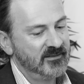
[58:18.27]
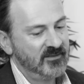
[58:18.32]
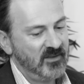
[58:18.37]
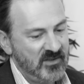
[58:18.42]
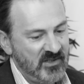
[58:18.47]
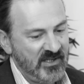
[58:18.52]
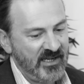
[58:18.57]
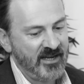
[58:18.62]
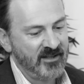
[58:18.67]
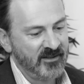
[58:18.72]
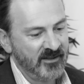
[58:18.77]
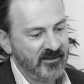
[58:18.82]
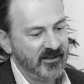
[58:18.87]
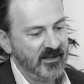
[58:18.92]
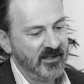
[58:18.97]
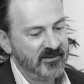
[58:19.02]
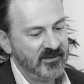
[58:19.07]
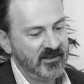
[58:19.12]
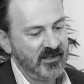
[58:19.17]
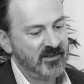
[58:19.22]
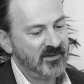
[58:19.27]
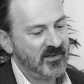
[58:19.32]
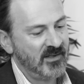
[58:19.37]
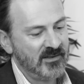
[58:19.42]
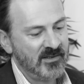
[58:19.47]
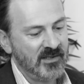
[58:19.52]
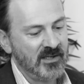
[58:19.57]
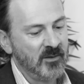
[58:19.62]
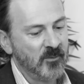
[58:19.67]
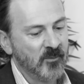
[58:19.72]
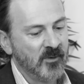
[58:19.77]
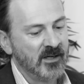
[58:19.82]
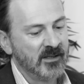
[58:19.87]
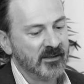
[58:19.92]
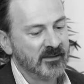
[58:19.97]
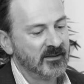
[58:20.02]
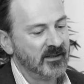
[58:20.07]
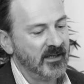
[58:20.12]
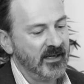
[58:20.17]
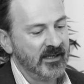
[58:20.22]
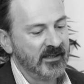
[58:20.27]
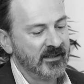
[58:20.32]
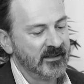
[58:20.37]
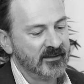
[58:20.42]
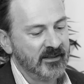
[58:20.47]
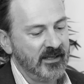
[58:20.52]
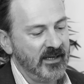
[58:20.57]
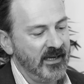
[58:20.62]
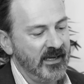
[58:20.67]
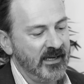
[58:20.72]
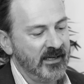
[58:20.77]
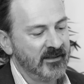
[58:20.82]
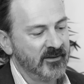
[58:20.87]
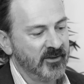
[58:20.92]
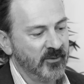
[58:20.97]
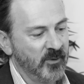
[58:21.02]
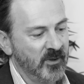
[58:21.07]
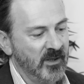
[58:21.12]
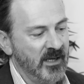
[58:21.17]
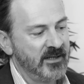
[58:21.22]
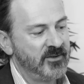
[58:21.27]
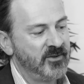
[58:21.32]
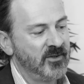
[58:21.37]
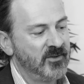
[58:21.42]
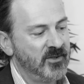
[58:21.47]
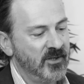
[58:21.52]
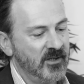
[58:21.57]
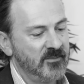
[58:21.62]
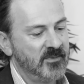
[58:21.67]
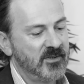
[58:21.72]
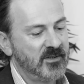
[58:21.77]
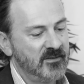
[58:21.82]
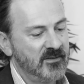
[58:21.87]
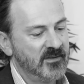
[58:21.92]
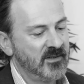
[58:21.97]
the talent at D61 and and the relationships.